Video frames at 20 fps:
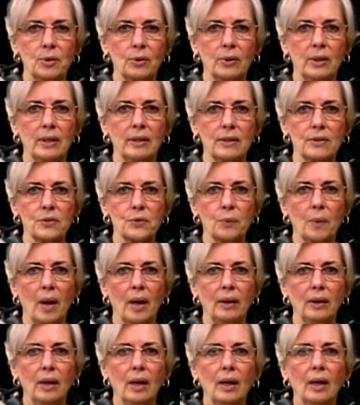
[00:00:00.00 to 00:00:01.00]
during this
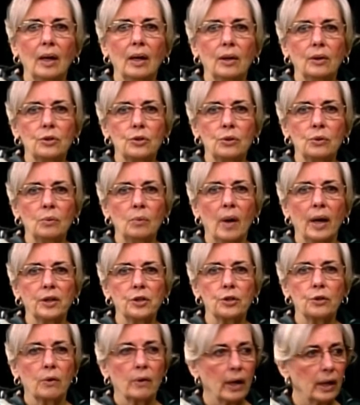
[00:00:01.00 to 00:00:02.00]
run to
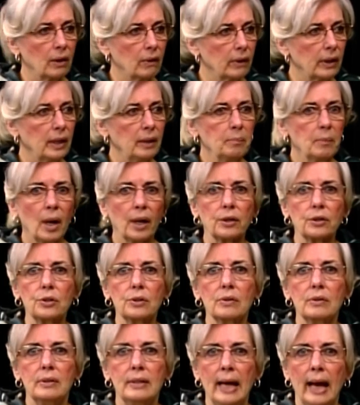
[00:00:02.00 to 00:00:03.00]
watch Gregory
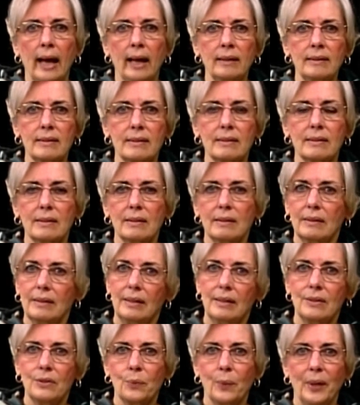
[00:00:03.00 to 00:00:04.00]
Marsh dance
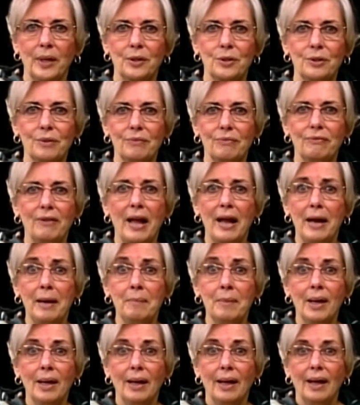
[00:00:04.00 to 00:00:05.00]
his way to
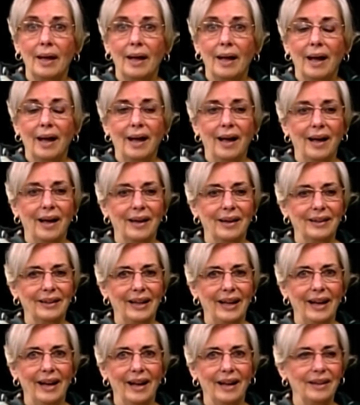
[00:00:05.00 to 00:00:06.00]
fame,
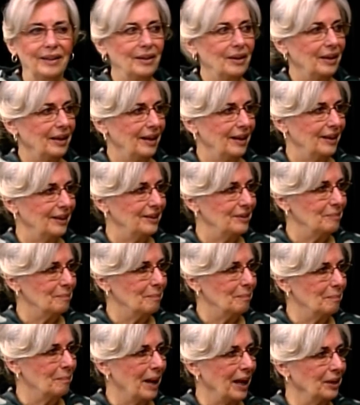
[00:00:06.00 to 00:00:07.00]
uh, and and
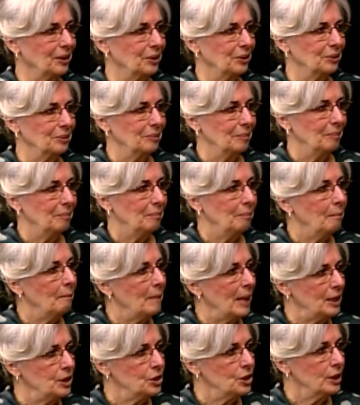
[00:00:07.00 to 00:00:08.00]
Michael
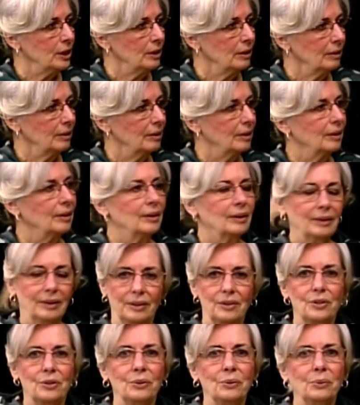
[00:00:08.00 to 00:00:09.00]
Mensching mm -hmm.
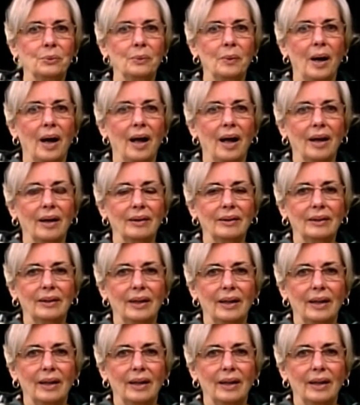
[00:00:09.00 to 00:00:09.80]
to uh,